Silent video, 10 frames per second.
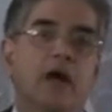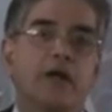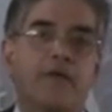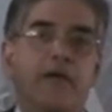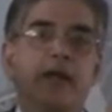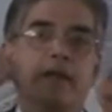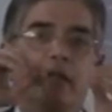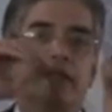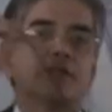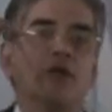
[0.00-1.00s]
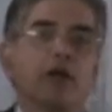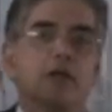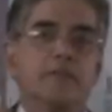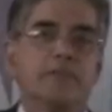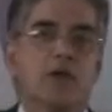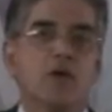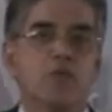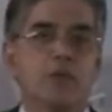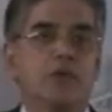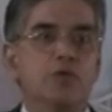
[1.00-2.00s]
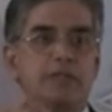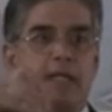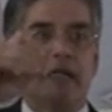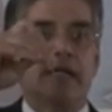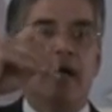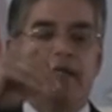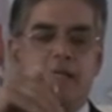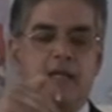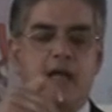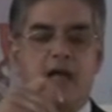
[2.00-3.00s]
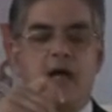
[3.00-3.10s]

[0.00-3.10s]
A trained installer would use the entire thing,